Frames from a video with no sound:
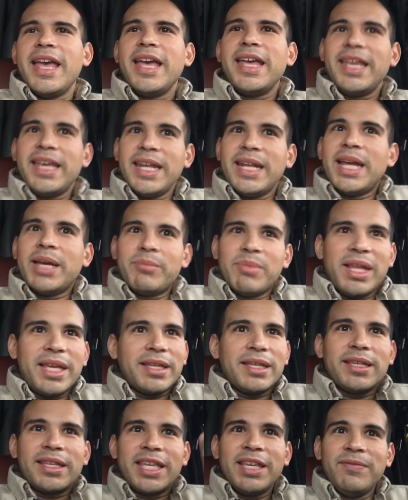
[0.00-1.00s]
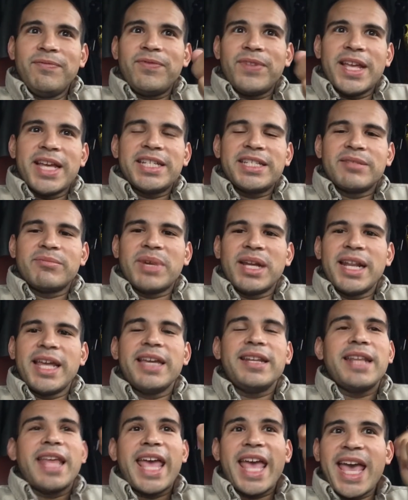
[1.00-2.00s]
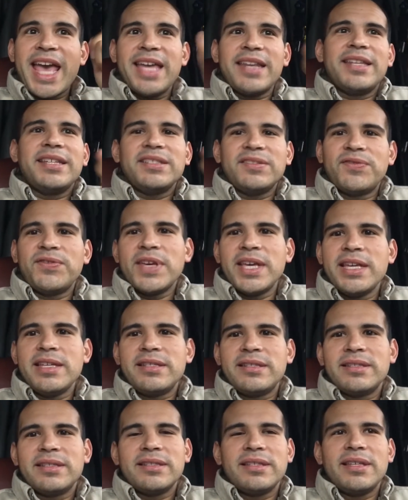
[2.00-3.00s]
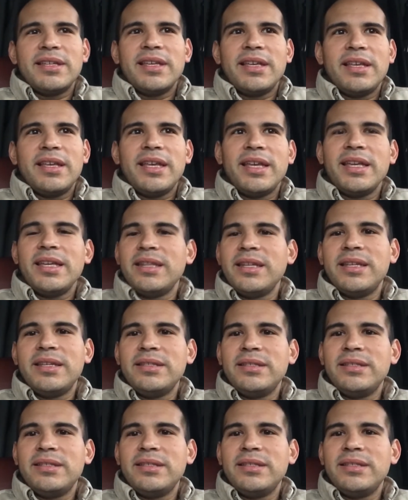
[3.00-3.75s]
And I'm like, keep flashing my light at his face, and he